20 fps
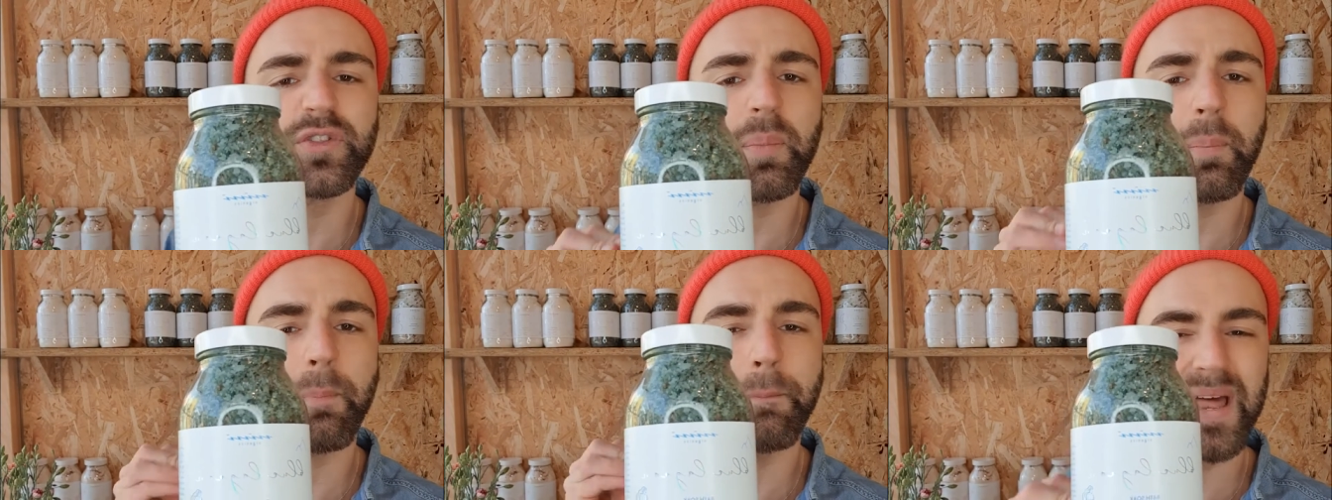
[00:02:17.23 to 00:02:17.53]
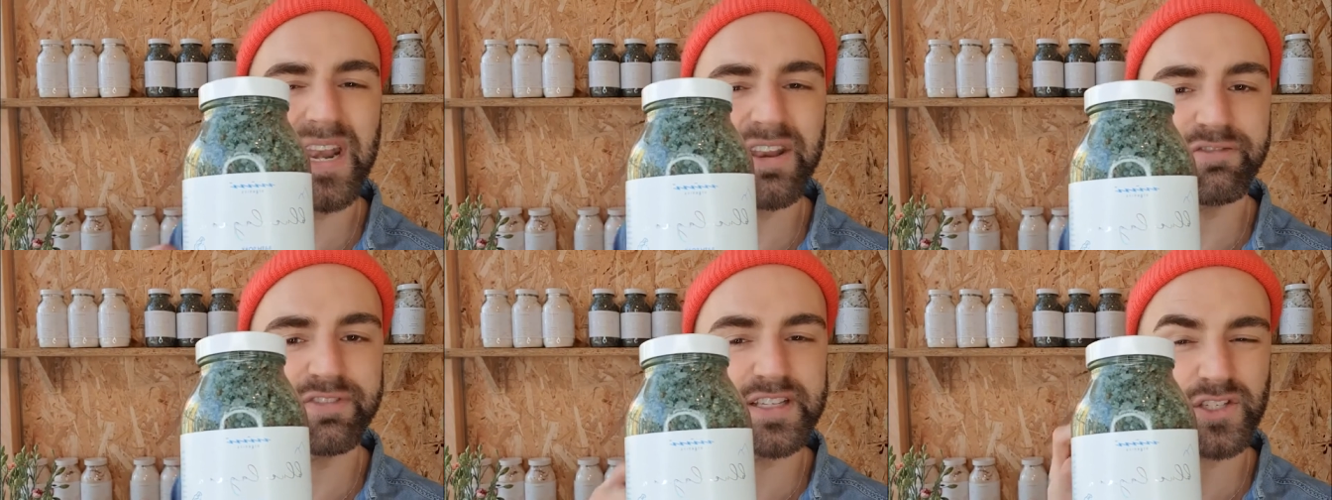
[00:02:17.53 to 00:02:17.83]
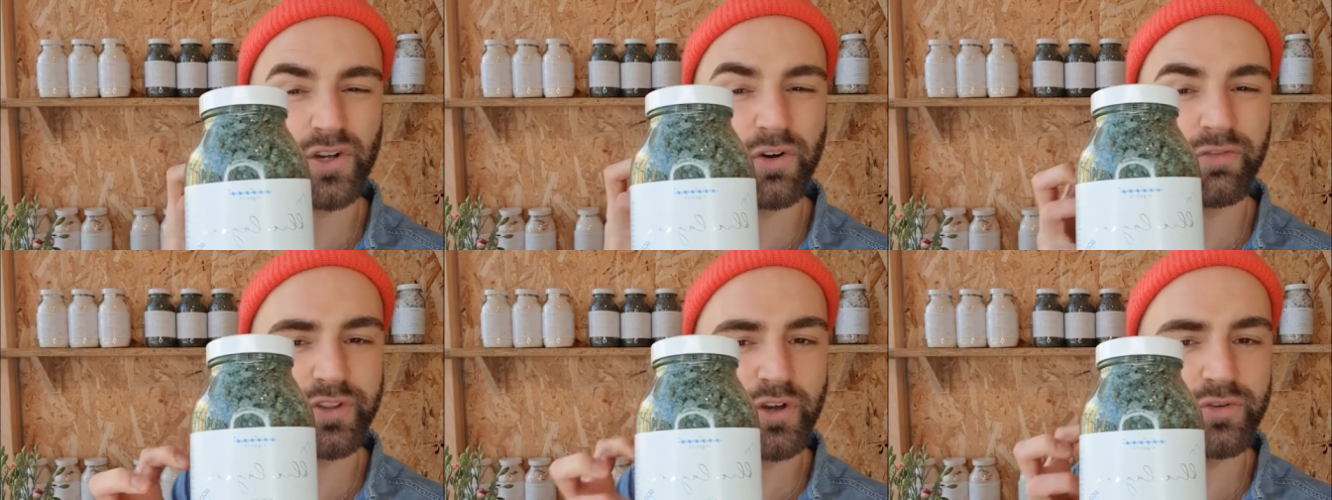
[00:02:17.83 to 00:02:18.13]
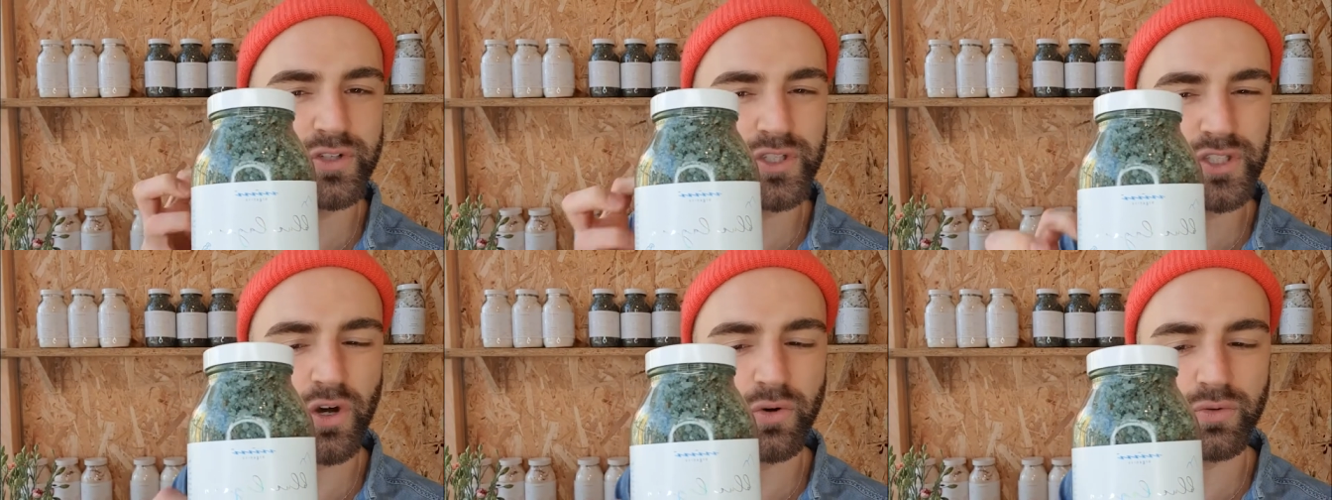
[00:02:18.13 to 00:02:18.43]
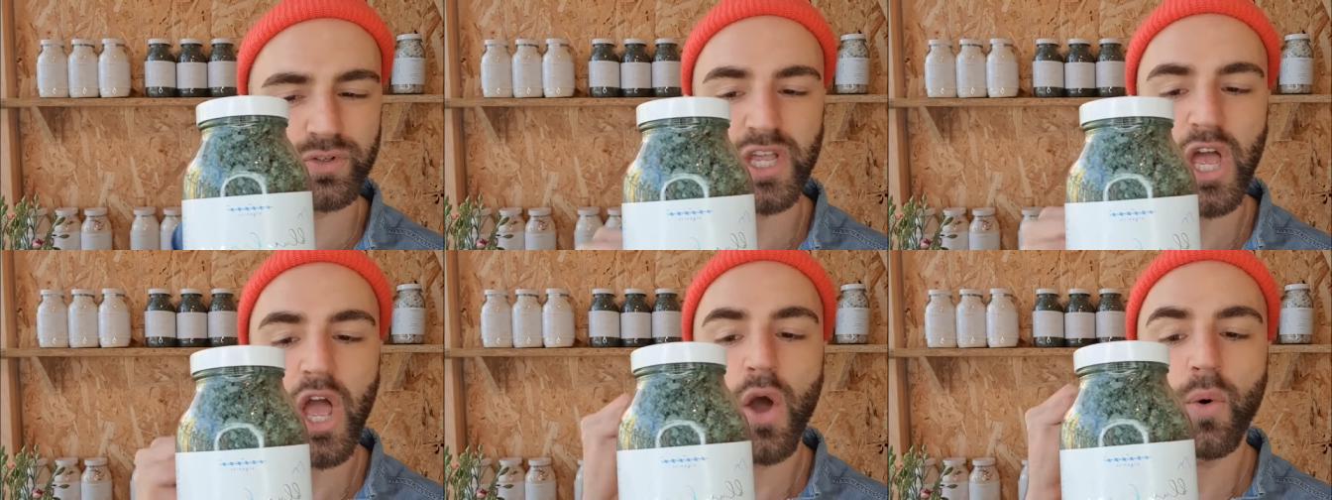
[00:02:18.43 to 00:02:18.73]
the benefits of those
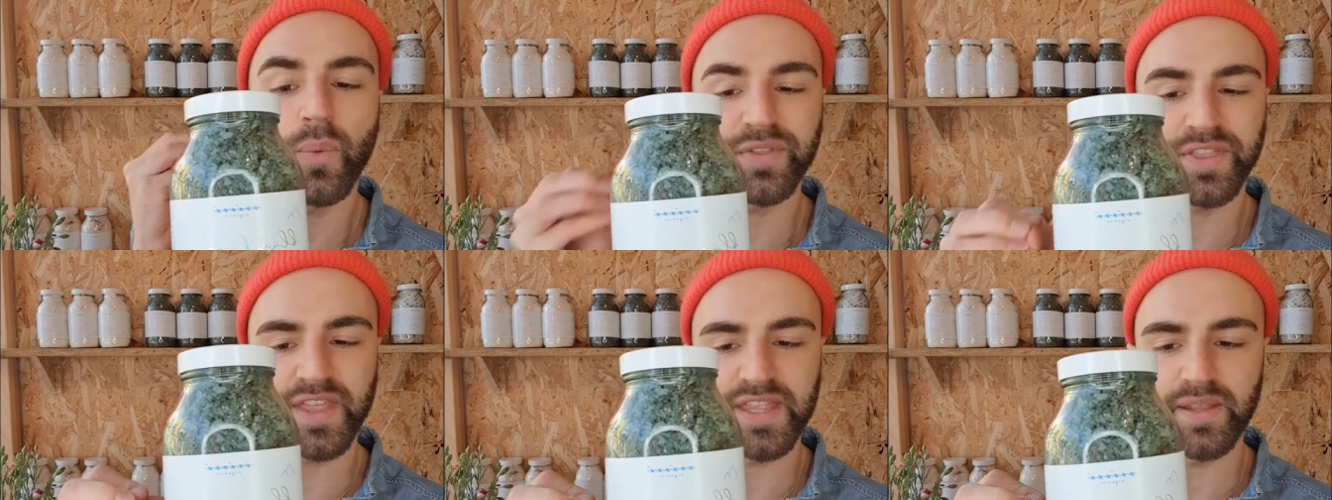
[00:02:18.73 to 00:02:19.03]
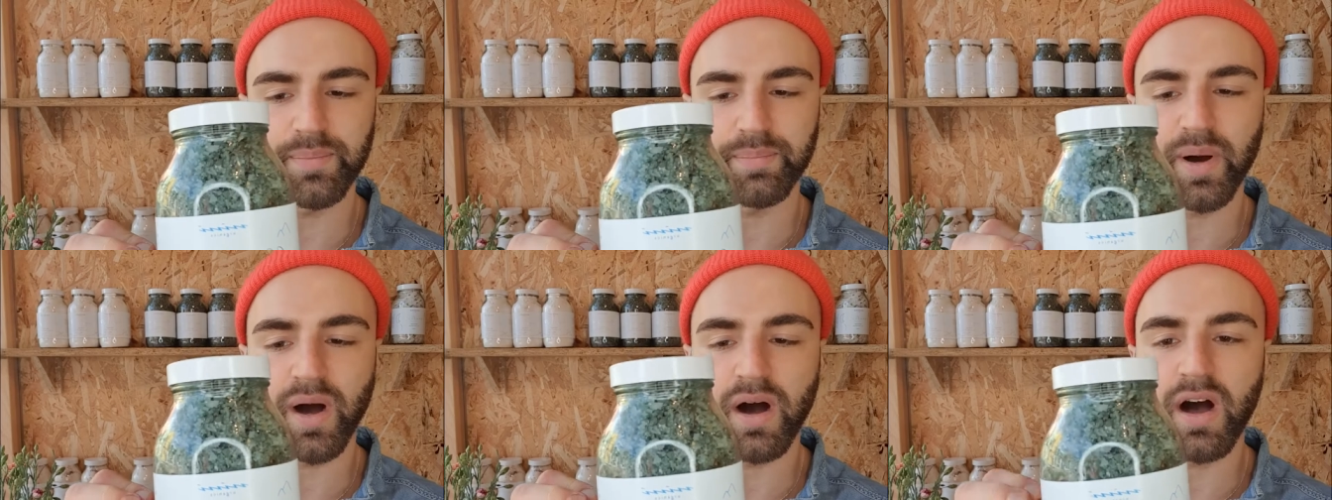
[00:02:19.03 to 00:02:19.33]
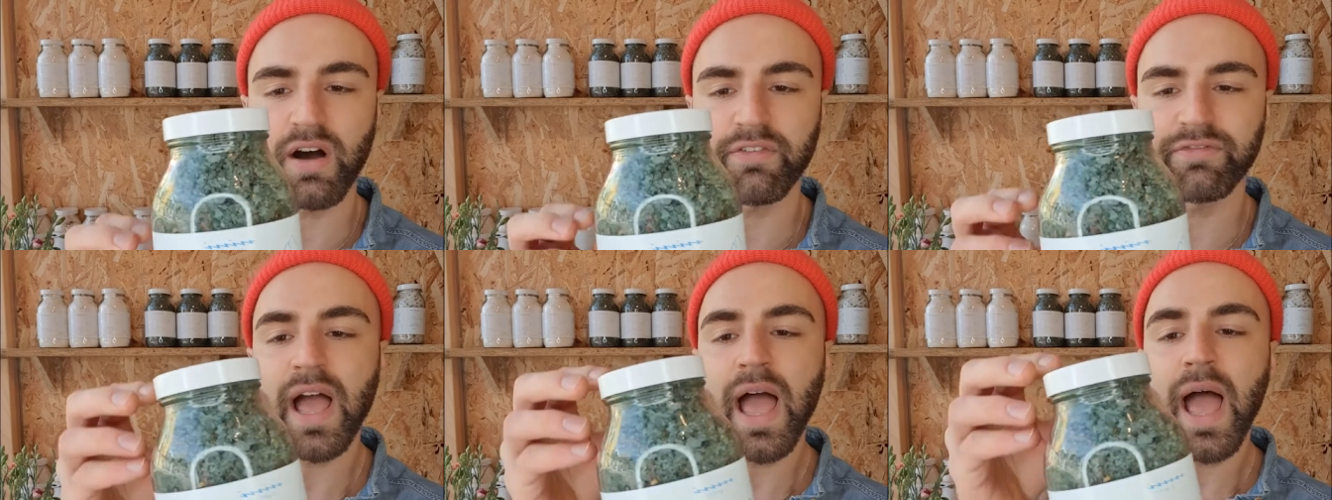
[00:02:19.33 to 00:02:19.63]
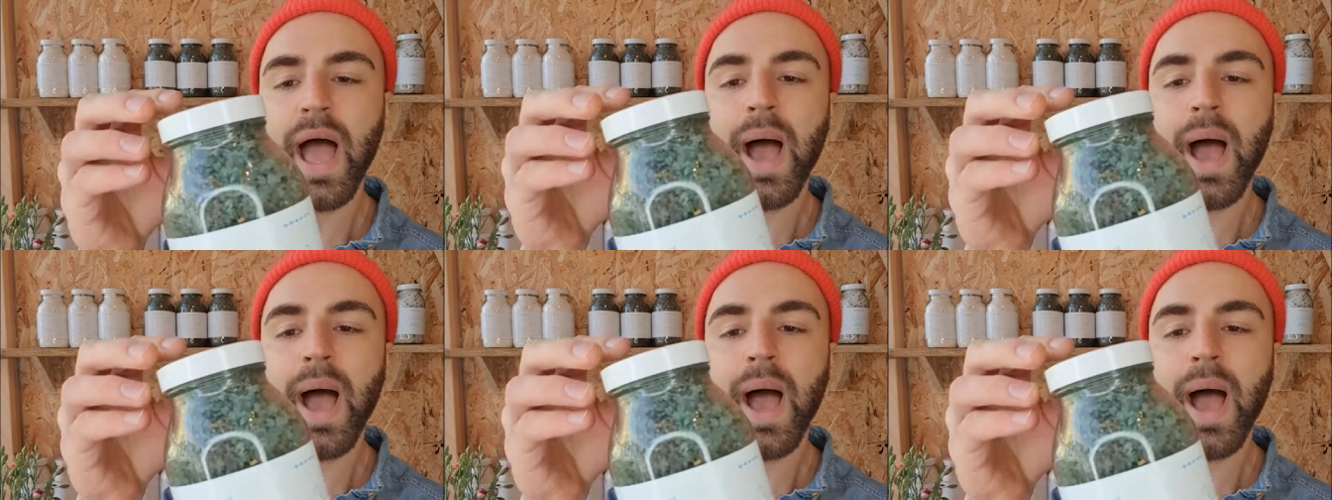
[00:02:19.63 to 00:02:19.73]
salts within the bath.